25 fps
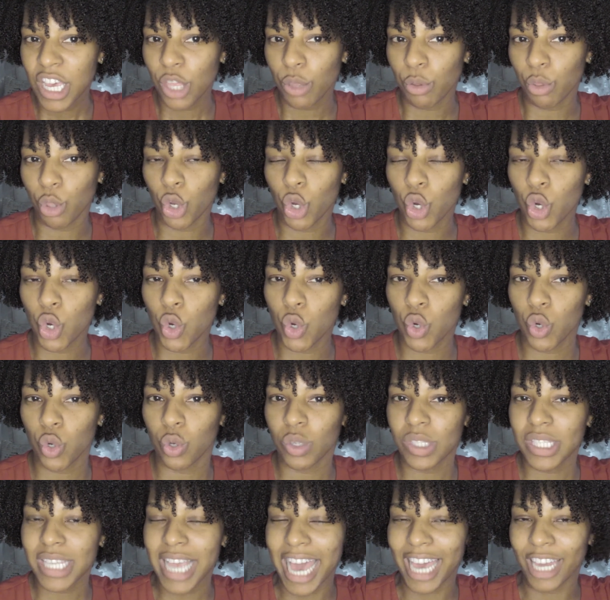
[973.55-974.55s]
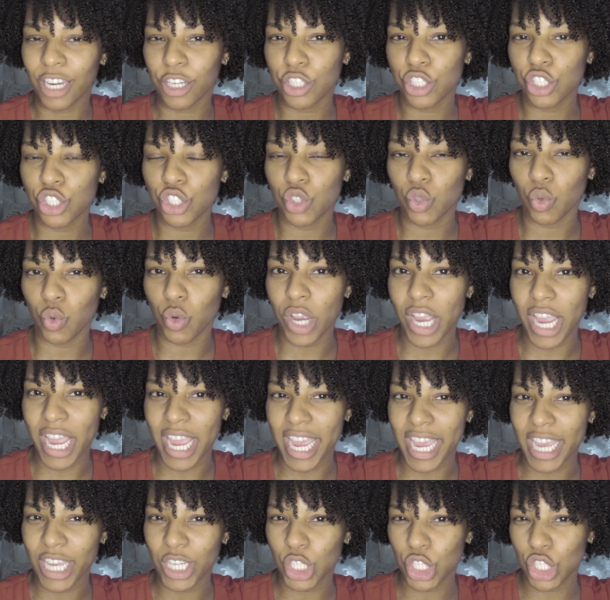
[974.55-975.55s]
the curls kind of
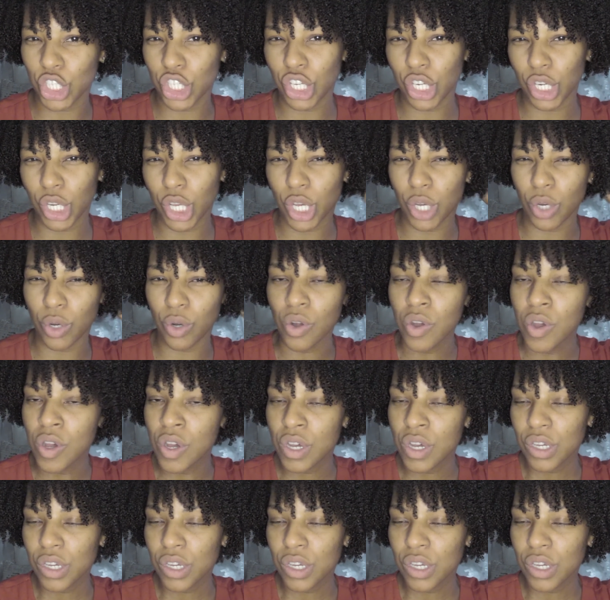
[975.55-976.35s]
stretch, you know,